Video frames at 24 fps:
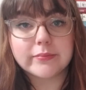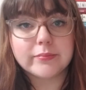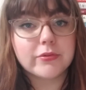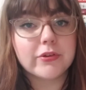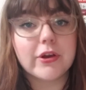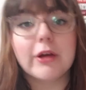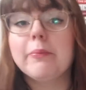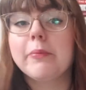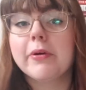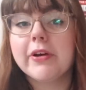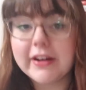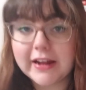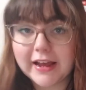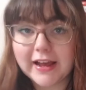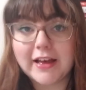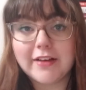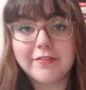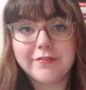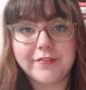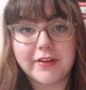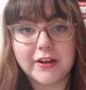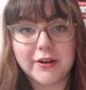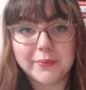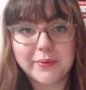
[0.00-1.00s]
so I'm gonna have
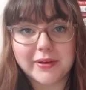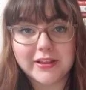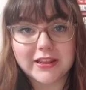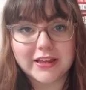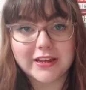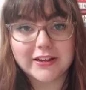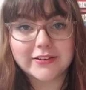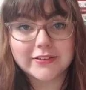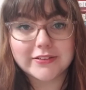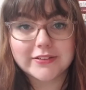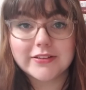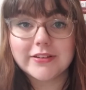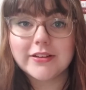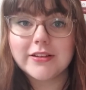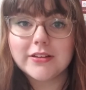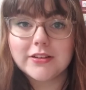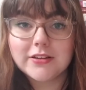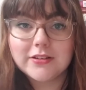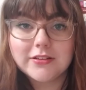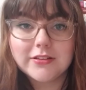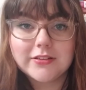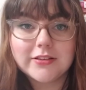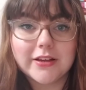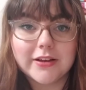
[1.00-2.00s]
fun with it.
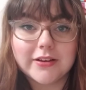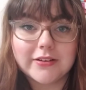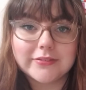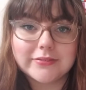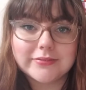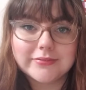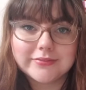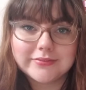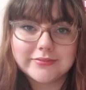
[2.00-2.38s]
So